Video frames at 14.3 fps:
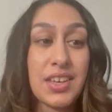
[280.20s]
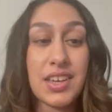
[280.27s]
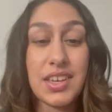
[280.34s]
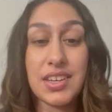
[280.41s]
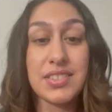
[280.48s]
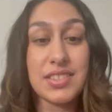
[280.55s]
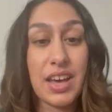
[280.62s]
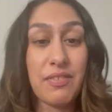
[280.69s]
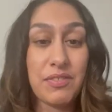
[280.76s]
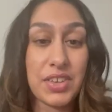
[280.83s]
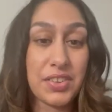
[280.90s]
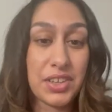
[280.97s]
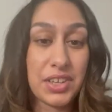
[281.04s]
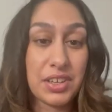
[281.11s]
it is that
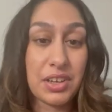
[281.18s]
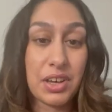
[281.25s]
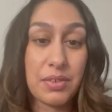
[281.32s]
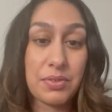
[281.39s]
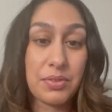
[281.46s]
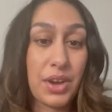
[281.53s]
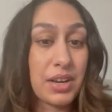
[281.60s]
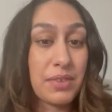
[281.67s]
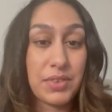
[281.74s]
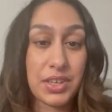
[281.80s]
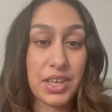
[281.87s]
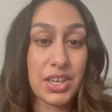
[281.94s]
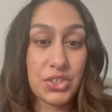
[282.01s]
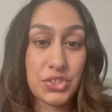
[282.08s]
feeling of
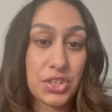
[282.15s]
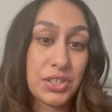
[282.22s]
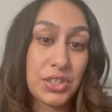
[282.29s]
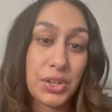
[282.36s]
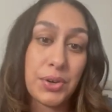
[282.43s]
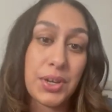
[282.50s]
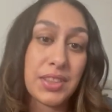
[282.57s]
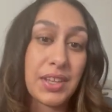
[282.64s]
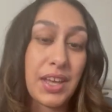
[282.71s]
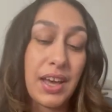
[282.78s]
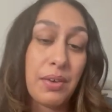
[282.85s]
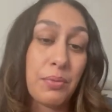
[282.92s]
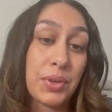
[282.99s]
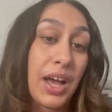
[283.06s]
gratification knowing
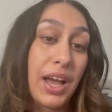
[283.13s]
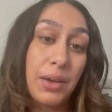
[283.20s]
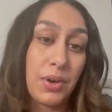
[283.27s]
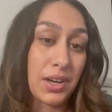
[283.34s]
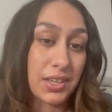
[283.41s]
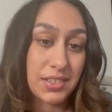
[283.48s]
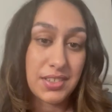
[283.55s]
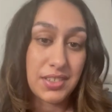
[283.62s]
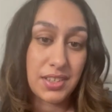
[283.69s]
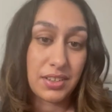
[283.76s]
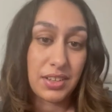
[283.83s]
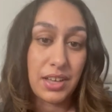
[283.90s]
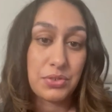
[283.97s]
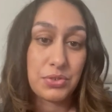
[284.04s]
that when I walk into the
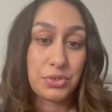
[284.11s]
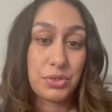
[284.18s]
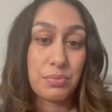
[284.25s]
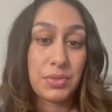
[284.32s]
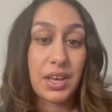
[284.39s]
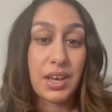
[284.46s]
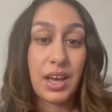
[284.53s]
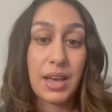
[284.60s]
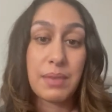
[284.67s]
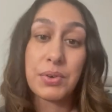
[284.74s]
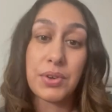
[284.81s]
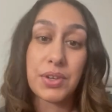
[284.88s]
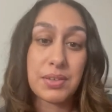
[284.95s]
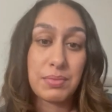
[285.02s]
classroom that I'm
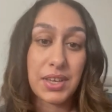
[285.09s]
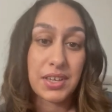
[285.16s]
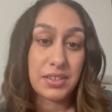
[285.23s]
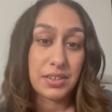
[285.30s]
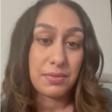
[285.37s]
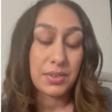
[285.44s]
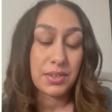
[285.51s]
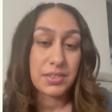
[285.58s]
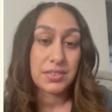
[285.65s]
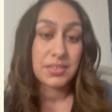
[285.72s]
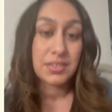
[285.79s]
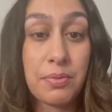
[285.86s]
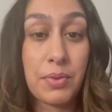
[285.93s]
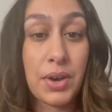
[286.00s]
going to make a
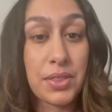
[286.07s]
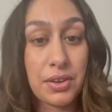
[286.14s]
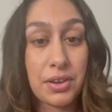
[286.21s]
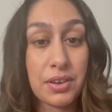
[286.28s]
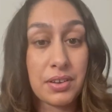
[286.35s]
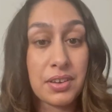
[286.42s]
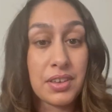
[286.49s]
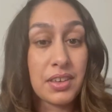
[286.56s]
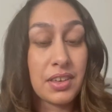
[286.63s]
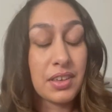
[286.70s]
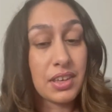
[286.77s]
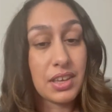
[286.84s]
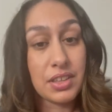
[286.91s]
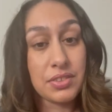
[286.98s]
difference whether
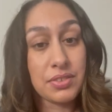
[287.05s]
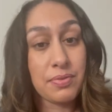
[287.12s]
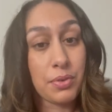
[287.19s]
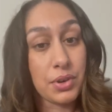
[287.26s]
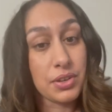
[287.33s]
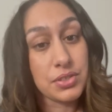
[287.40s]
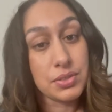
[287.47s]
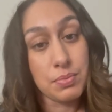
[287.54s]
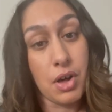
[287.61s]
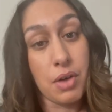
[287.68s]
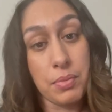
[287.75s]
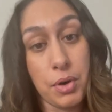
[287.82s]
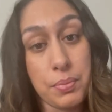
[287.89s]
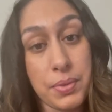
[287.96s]
it's for a small
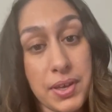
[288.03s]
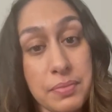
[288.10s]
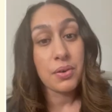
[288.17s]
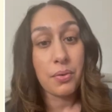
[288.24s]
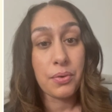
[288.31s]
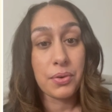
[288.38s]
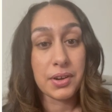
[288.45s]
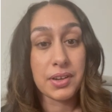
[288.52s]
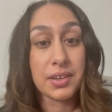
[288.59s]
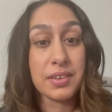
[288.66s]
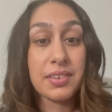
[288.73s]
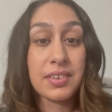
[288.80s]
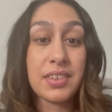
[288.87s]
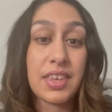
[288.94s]
moment or
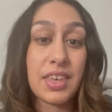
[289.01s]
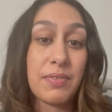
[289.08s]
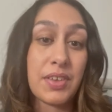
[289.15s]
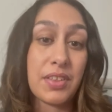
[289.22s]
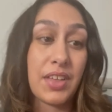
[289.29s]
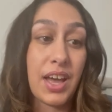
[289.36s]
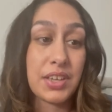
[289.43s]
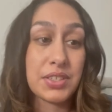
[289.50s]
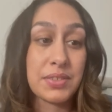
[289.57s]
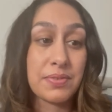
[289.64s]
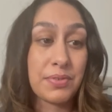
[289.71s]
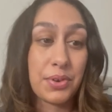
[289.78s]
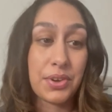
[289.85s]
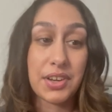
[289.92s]
if it lasts
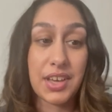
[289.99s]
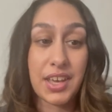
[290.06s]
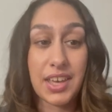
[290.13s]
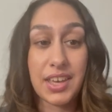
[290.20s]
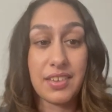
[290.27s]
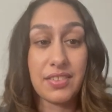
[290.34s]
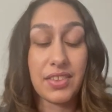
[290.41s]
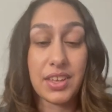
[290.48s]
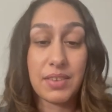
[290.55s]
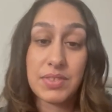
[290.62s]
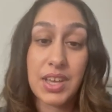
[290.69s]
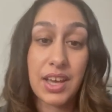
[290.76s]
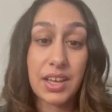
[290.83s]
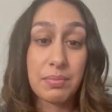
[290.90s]
for a
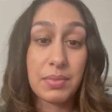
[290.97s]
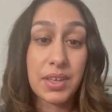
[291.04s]
lifetime.